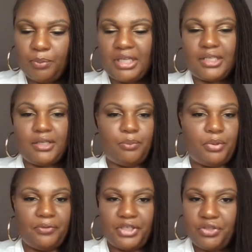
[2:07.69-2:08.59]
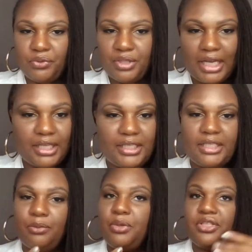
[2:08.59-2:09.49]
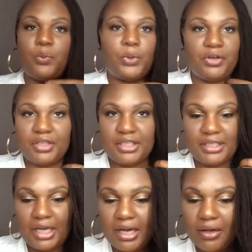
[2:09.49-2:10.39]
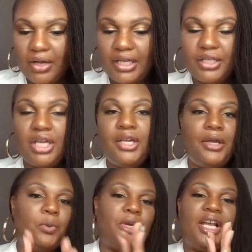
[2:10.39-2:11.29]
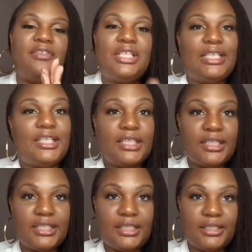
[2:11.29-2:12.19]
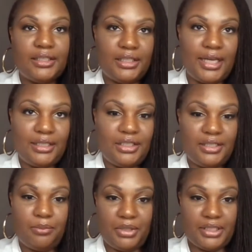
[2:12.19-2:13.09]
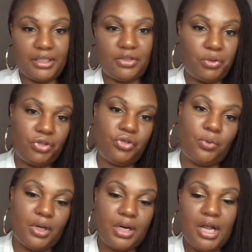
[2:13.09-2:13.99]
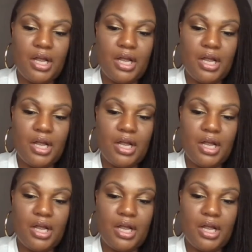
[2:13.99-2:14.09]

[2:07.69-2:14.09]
a professional stylist, as a person wearing this style, and what I've seen consistently that needs to be done to ensure